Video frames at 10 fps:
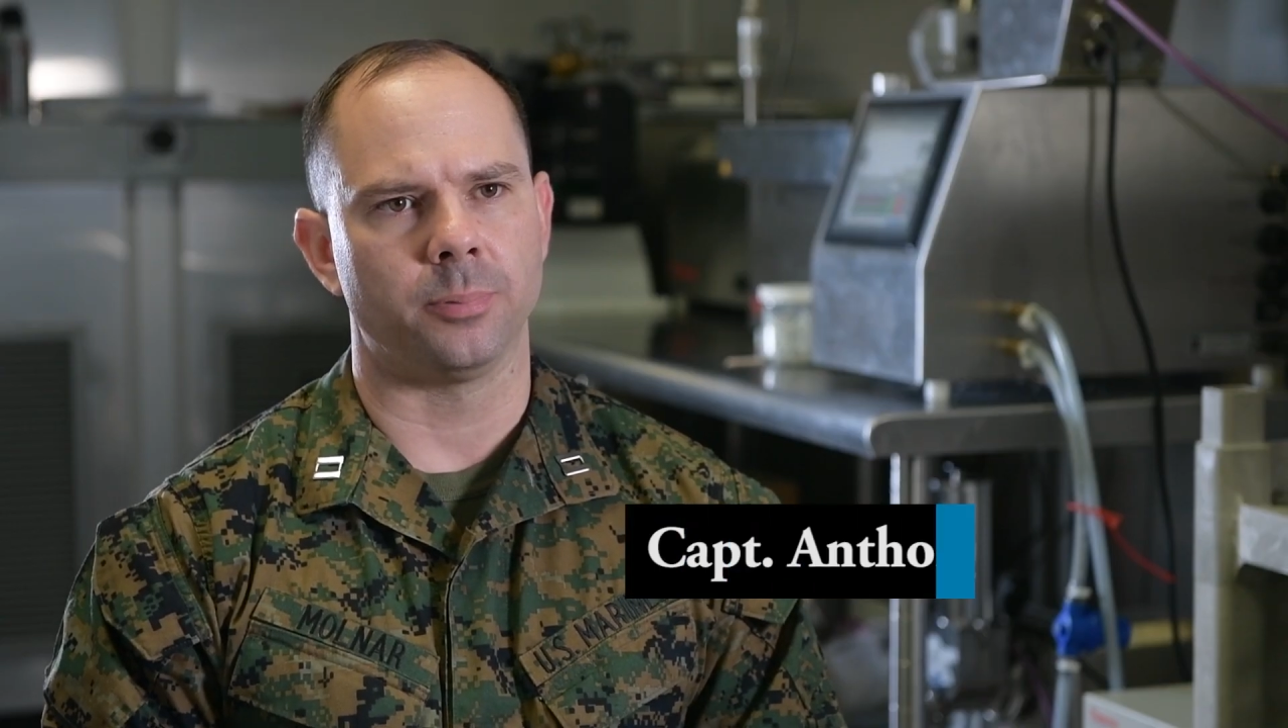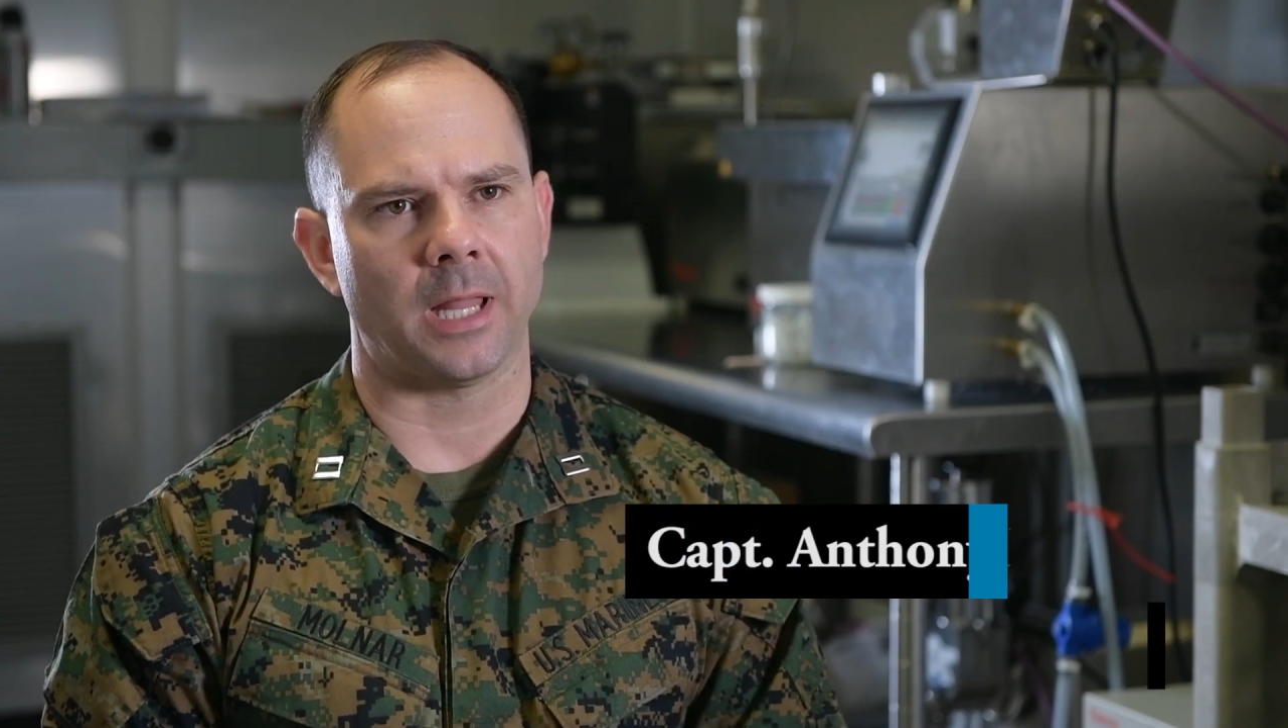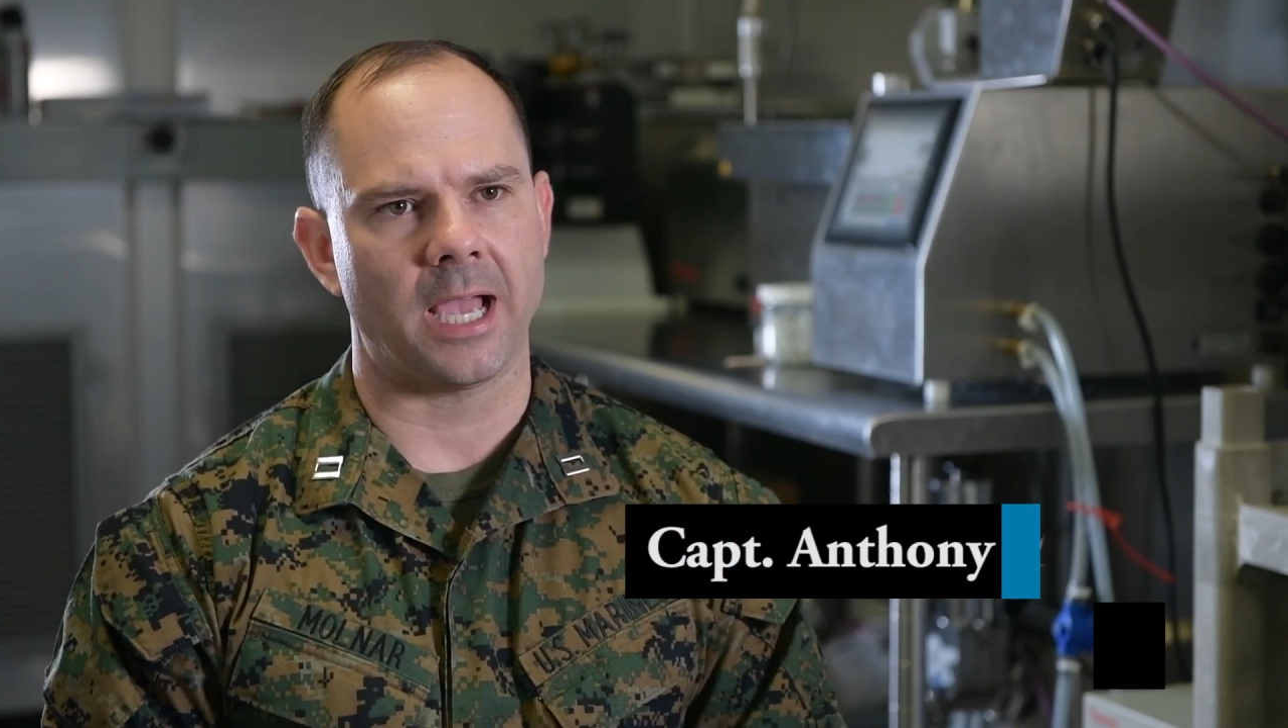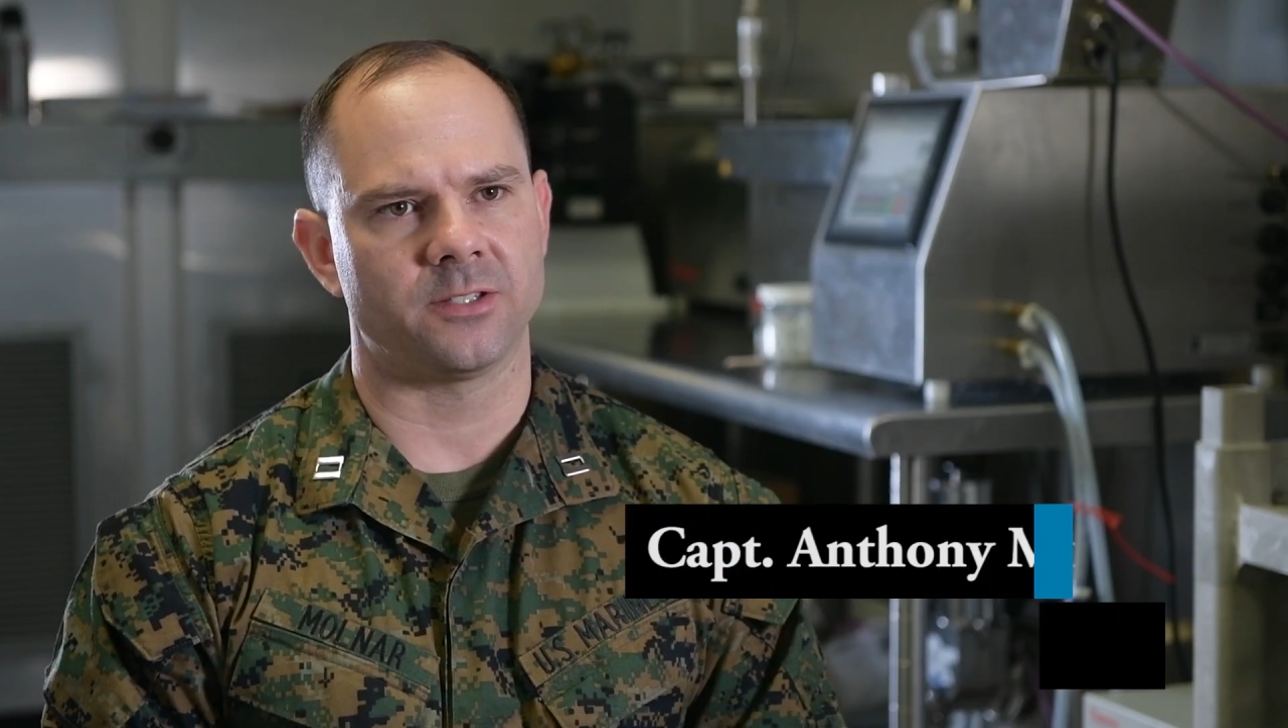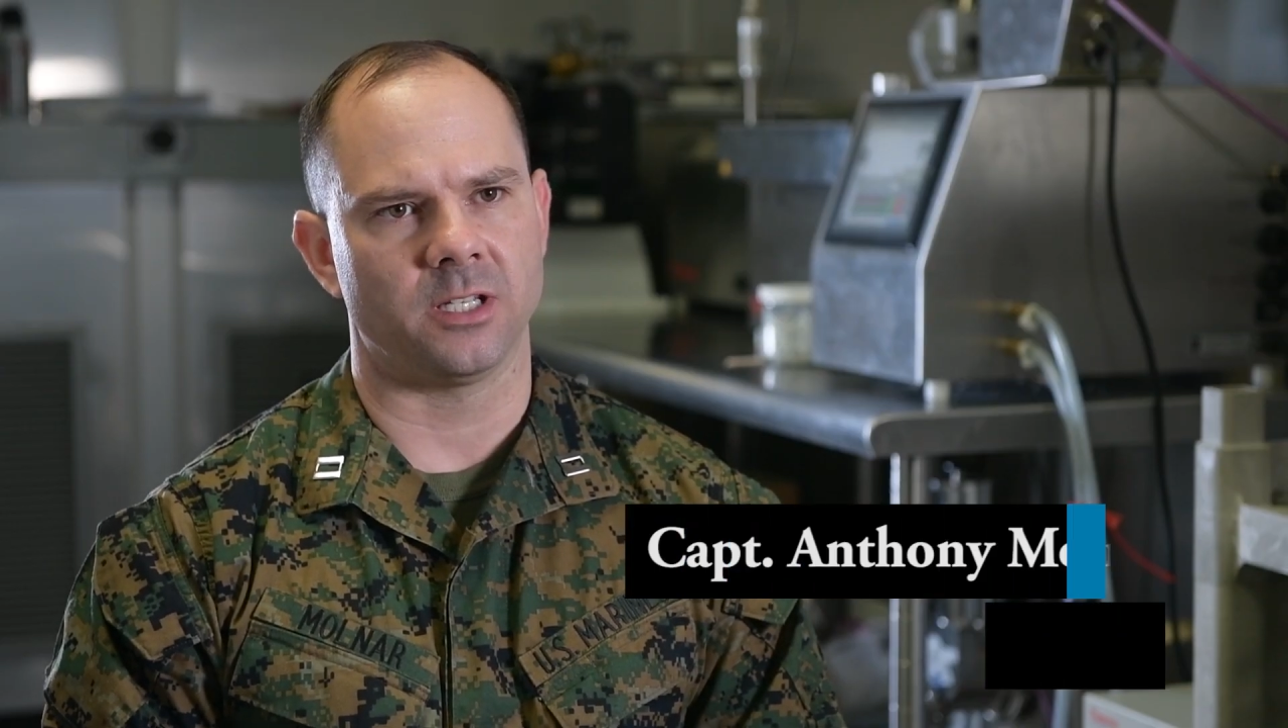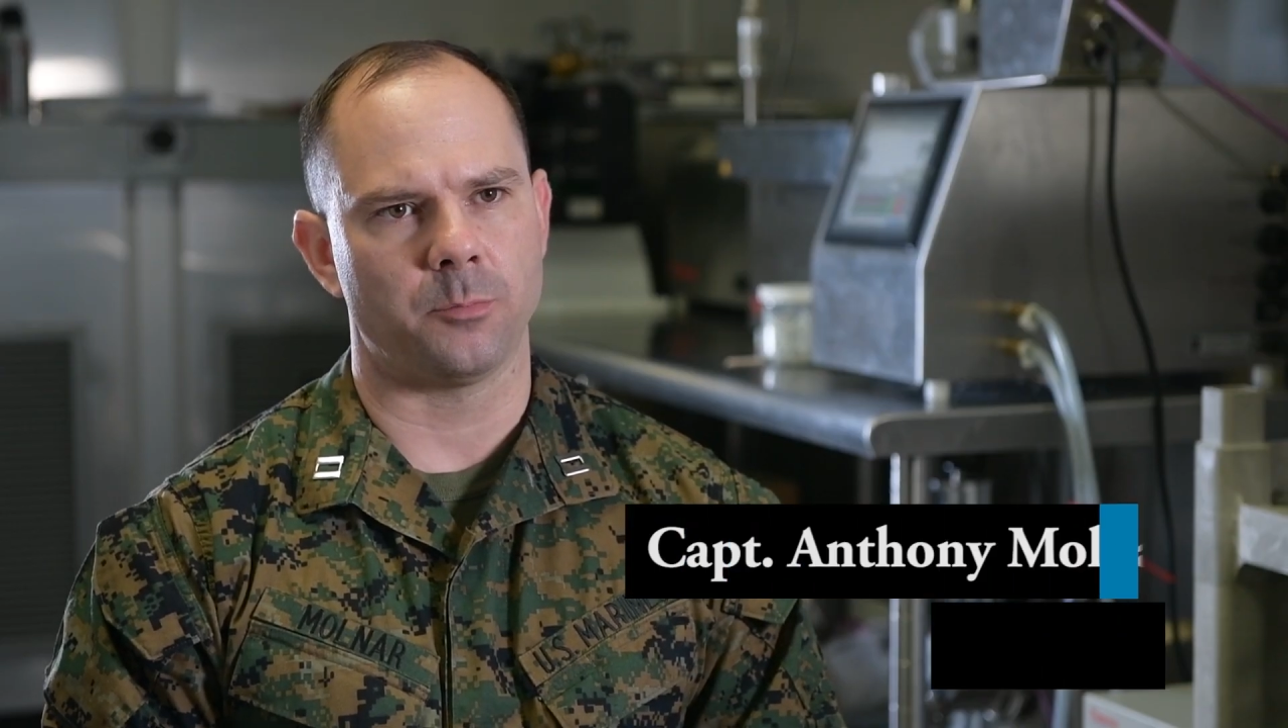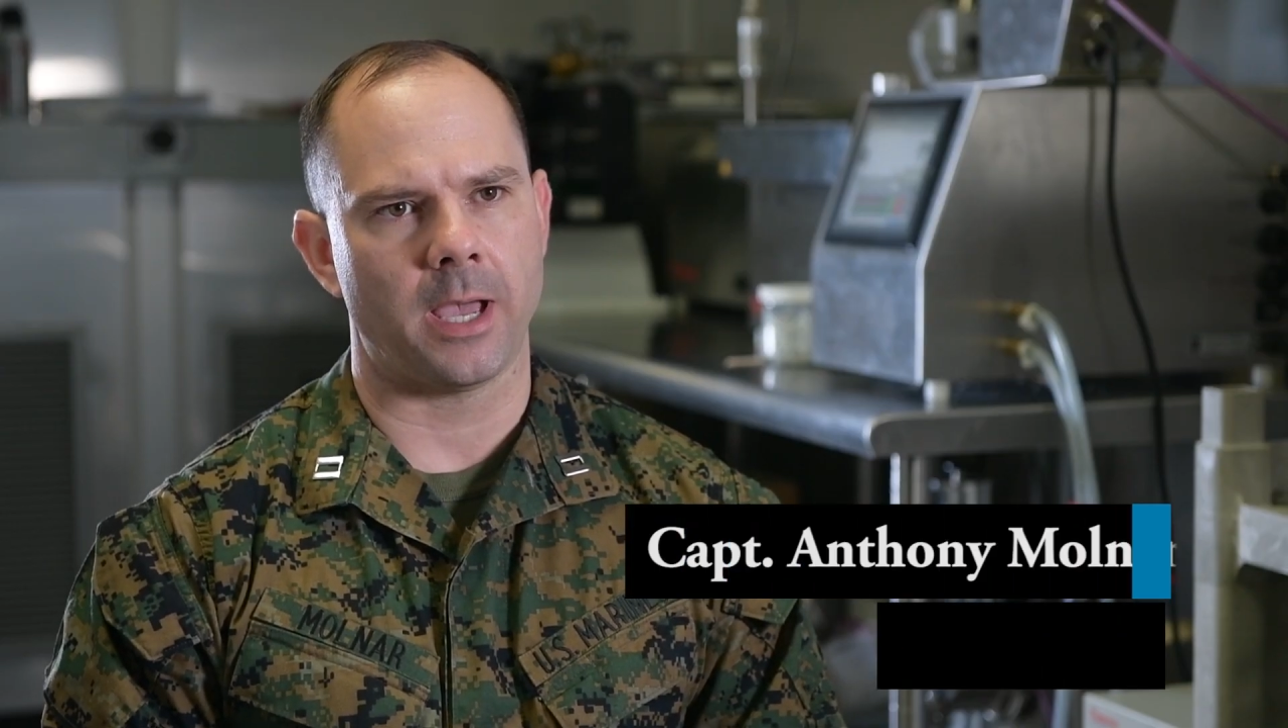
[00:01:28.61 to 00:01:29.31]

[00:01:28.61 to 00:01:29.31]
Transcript: plastic